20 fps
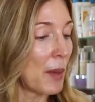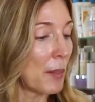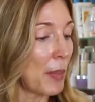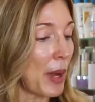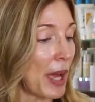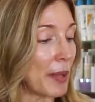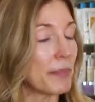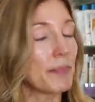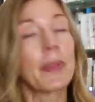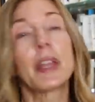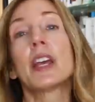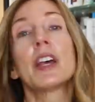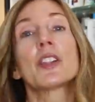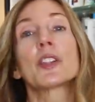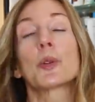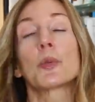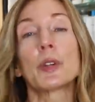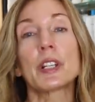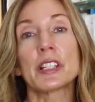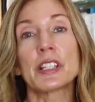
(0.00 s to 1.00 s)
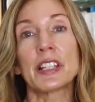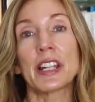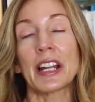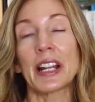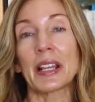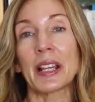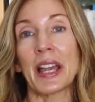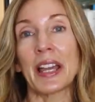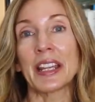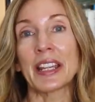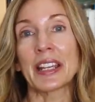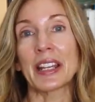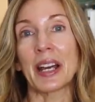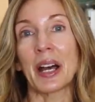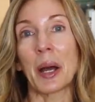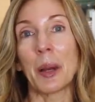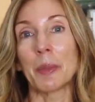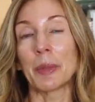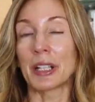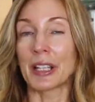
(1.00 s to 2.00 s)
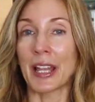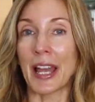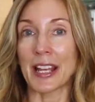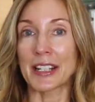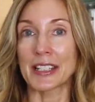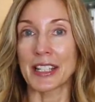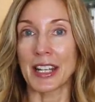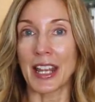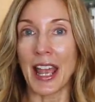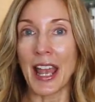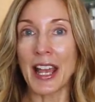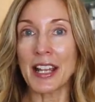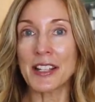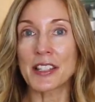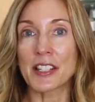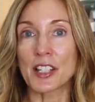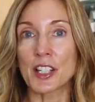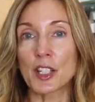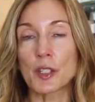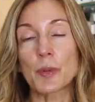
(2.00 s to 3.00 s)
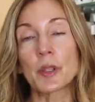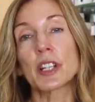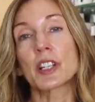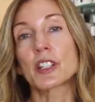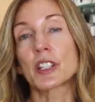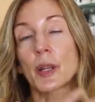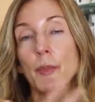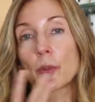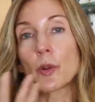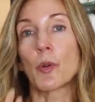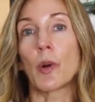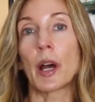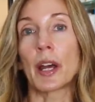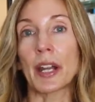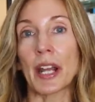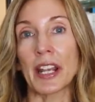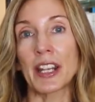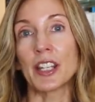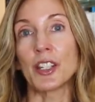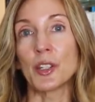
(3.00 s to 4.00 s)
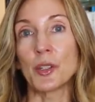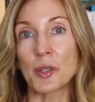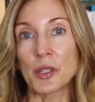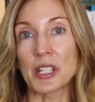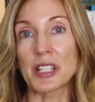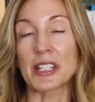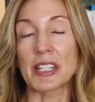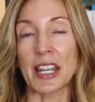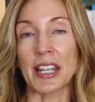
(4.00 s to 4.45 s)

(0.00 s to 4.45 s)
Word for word: But the reason that I like um, lactic acid is because number one, I can use it